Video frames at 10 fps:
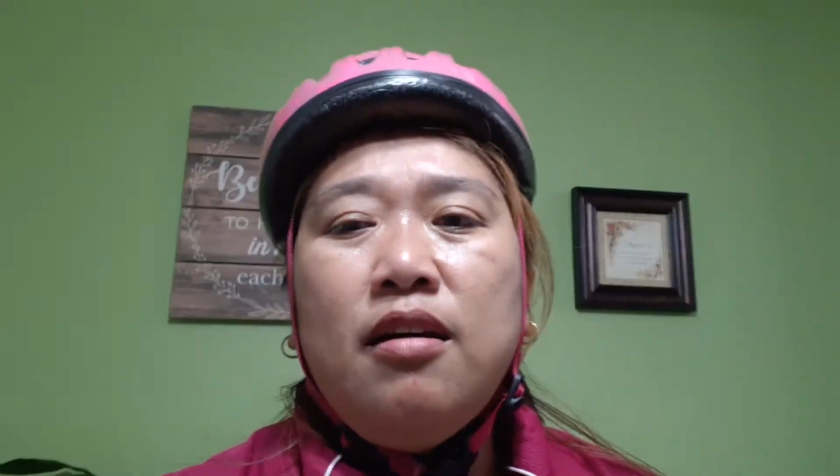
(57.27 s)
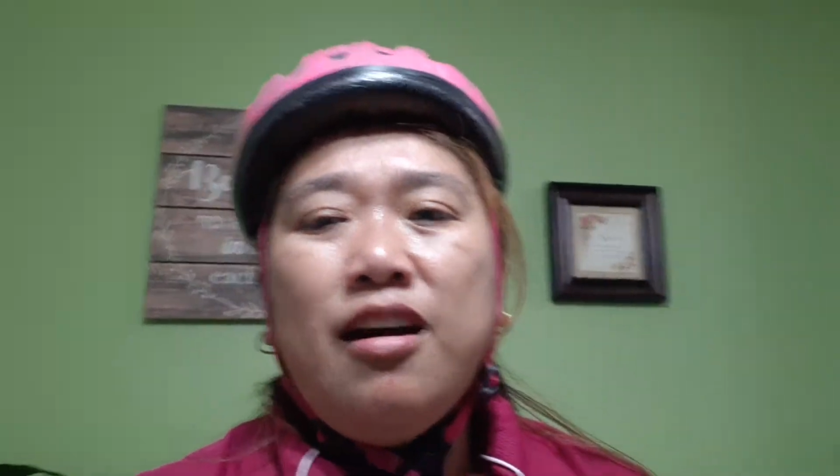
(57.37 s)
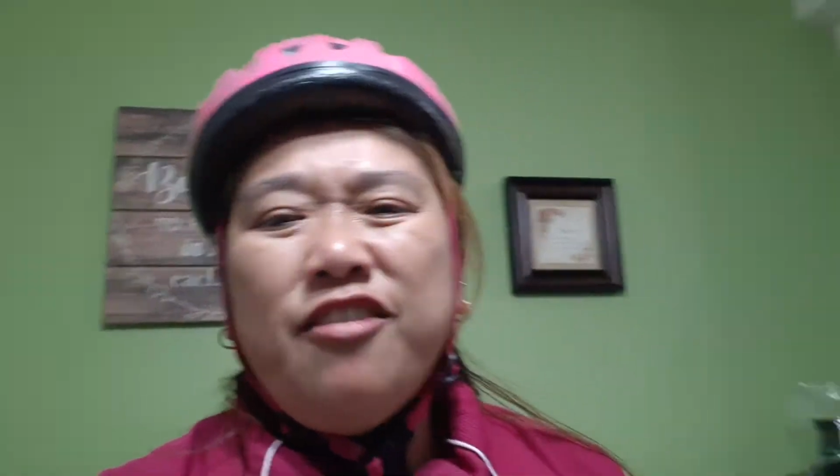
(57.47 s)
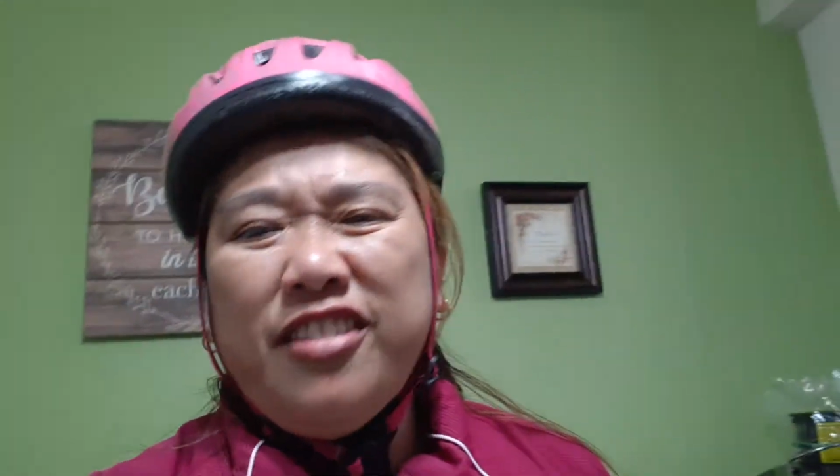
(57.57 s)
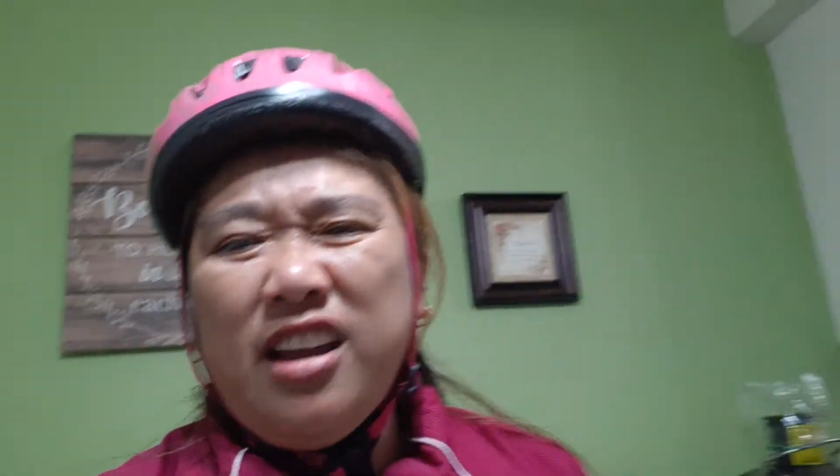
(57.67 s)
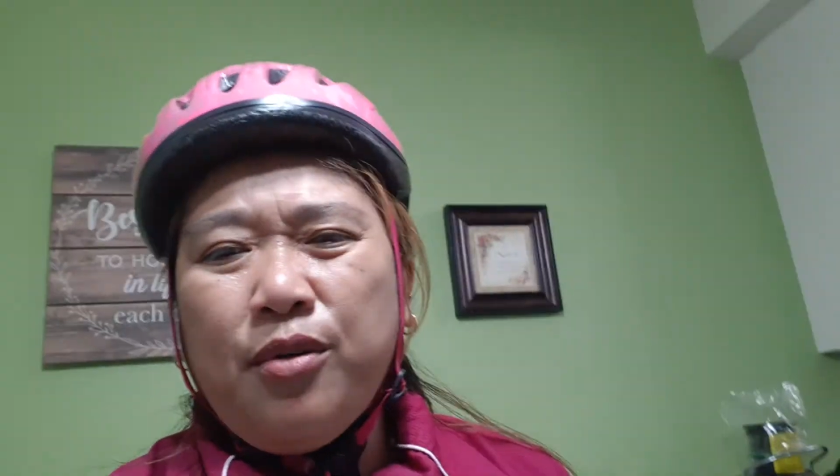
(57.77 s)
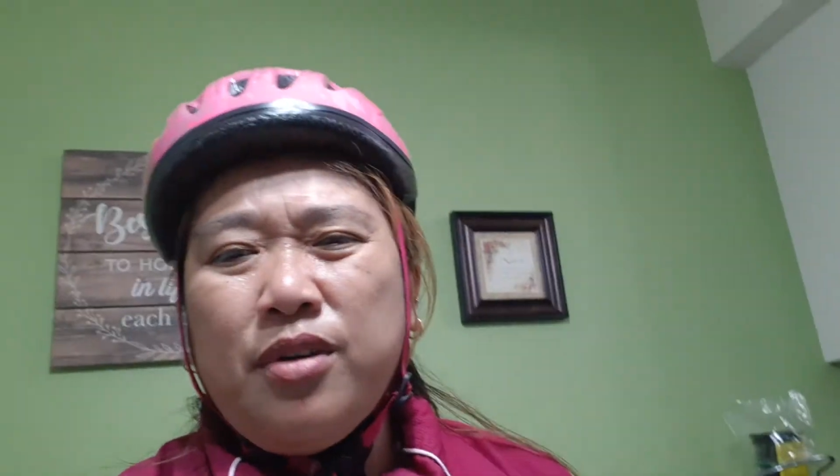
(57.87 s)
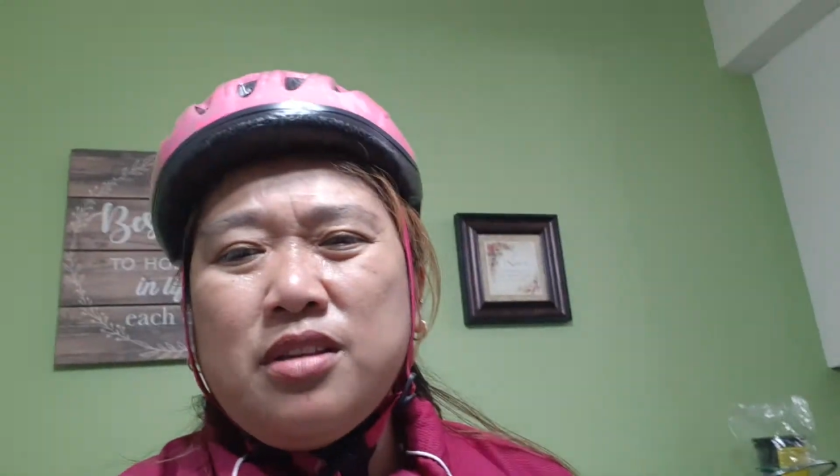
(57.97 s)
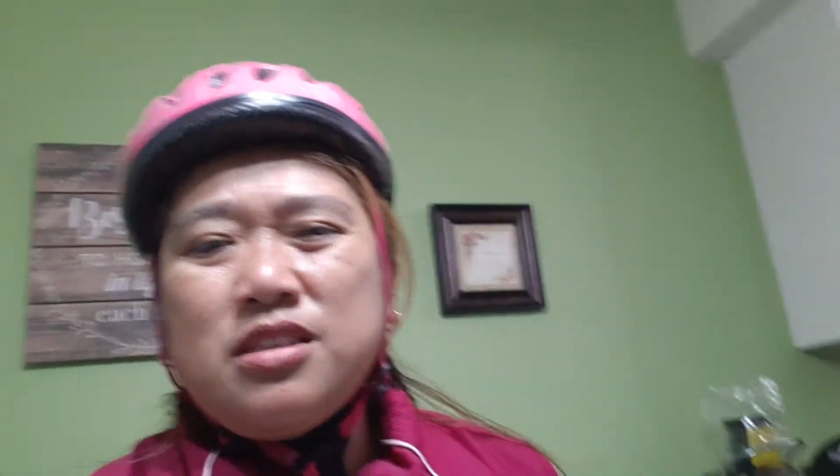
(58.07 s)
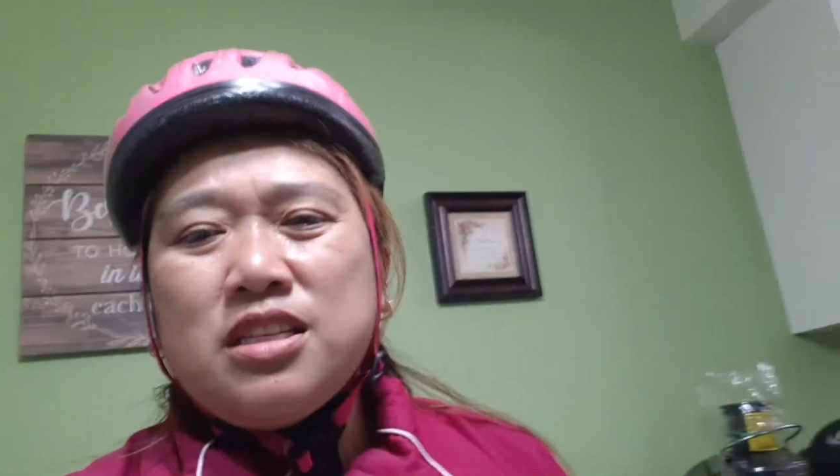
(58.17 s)
half an hour
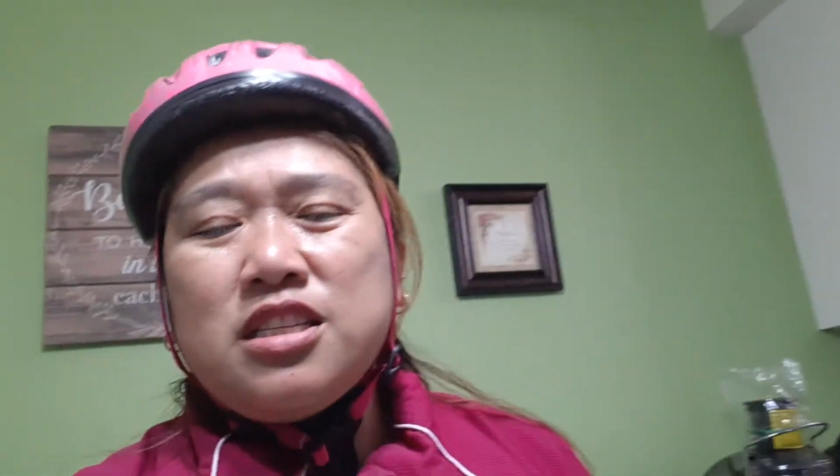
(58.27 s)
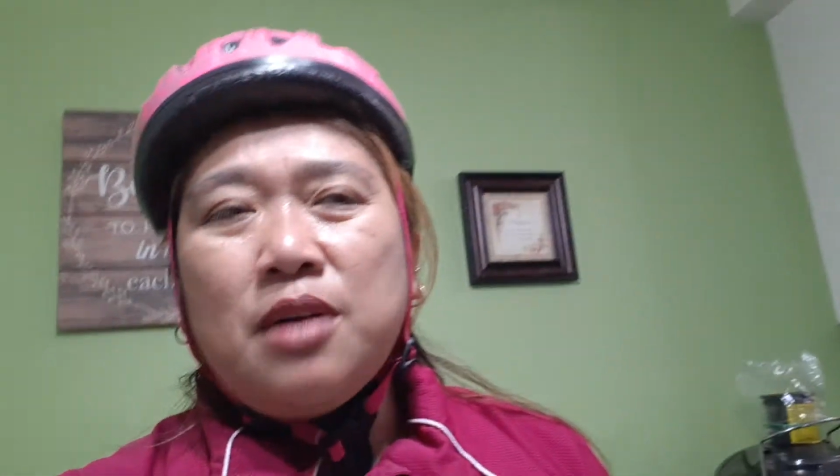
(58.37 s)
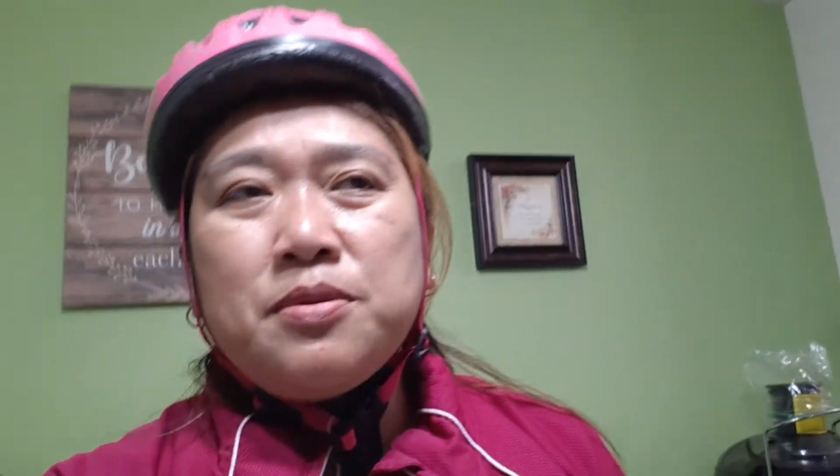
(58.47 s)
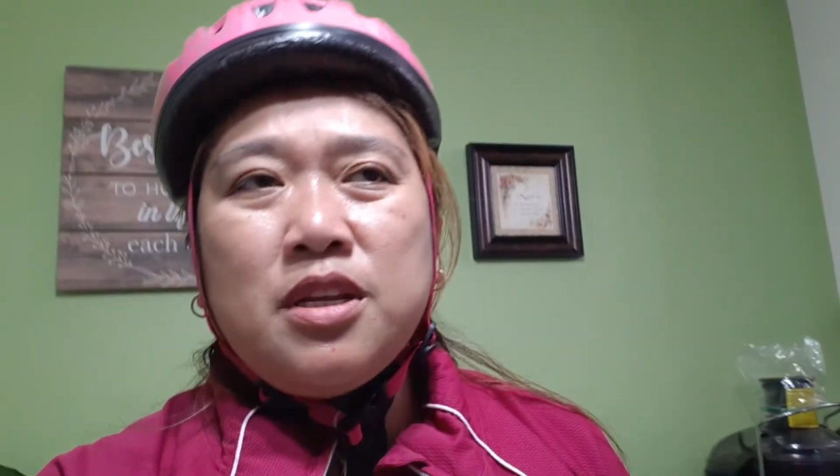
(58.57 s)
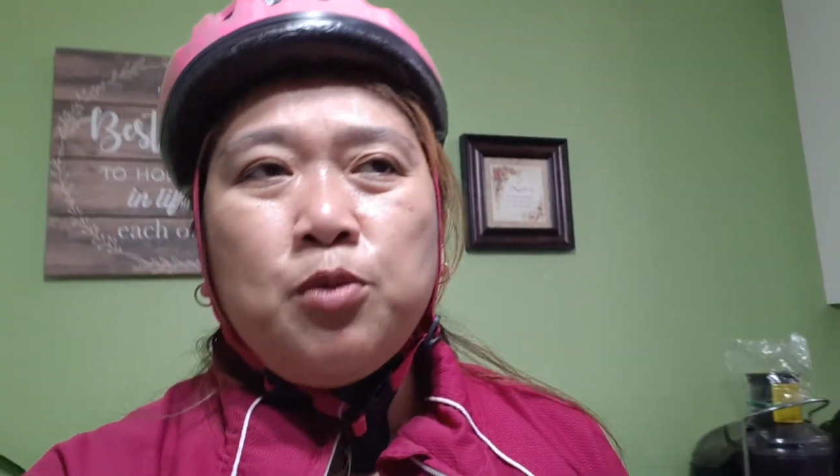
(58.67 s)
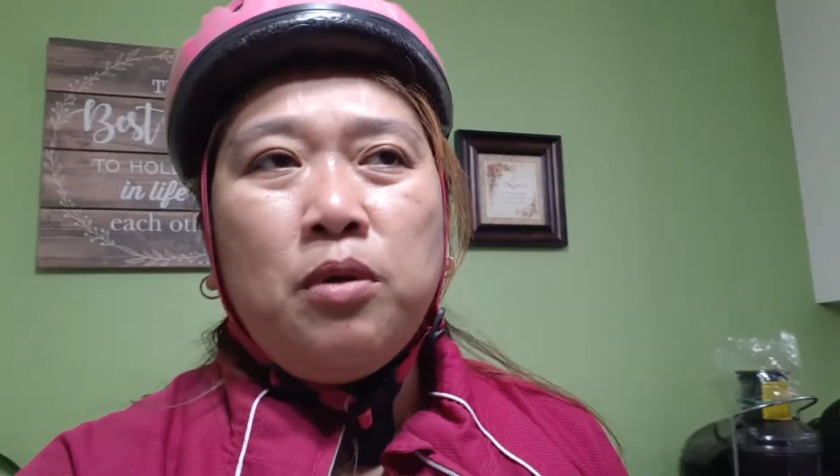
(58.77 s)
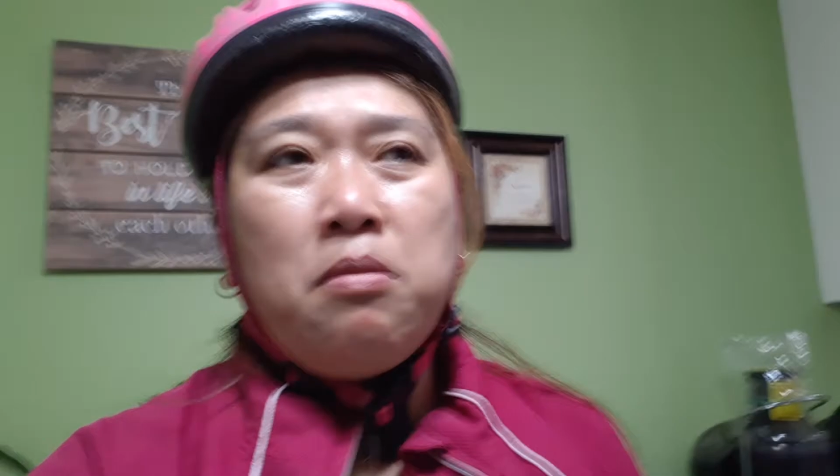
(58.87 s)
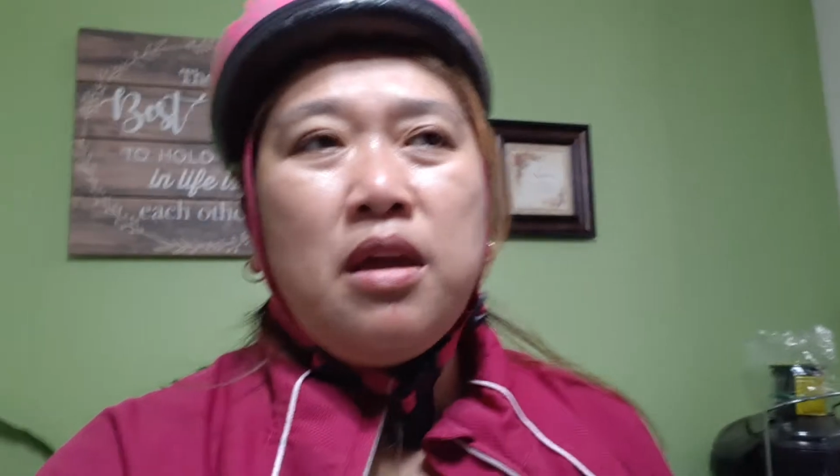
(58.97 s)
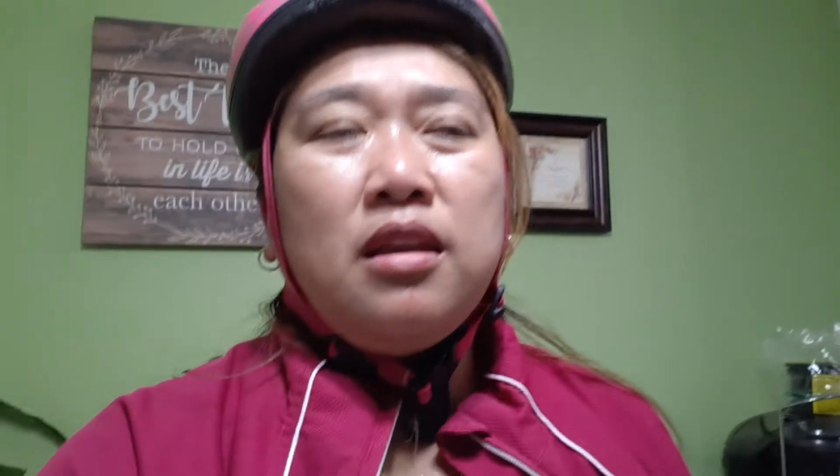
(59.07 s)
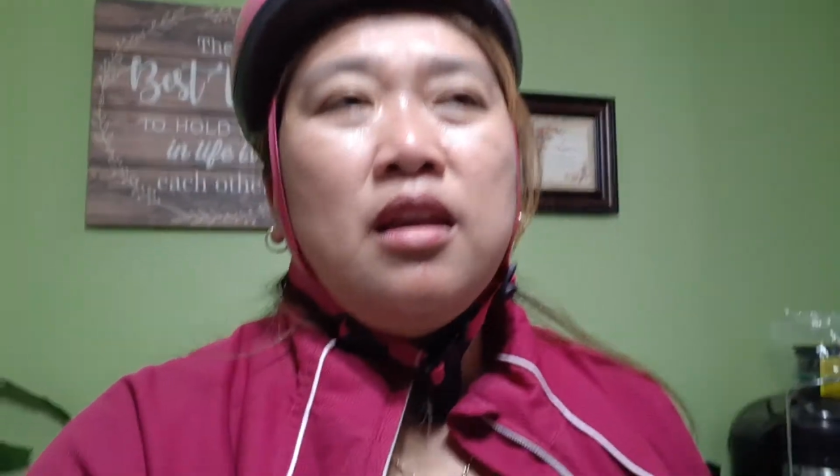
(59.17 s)
is the stops that we
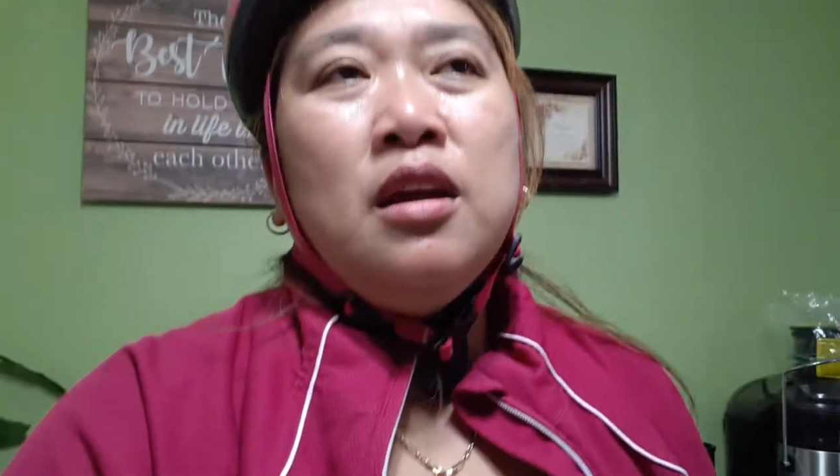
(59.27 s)
made